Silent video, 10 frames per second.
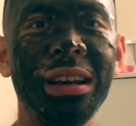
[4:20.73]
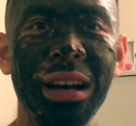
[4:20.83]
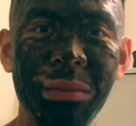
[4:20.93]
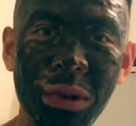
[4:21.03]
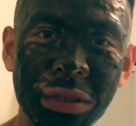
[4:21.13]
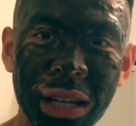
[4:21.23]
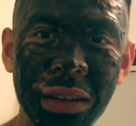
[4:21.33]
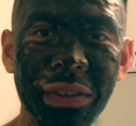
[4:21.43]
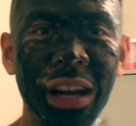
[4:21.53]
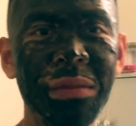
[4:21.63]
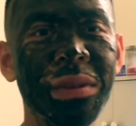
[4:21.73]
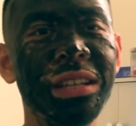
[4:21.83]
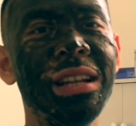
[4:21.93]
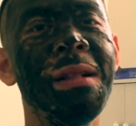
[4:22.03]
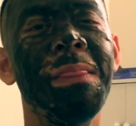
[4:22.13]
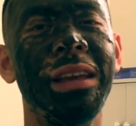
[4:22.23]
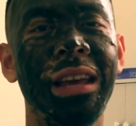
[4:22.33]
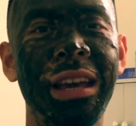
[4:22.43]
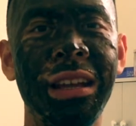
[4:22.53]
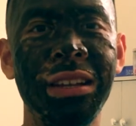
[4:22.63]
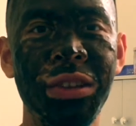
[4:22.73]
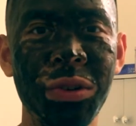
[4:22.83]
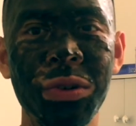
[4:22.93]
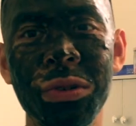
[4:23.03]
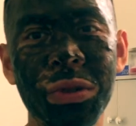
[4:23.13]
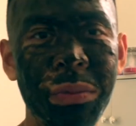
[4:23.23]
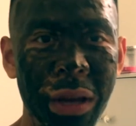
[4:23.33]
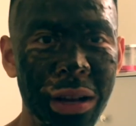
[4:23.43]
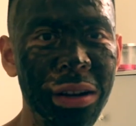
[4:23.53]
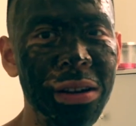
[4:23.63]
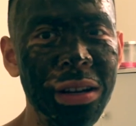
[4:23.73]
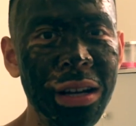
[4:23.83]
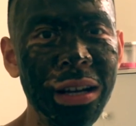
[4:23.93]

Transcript: a multivitamin, and your repair.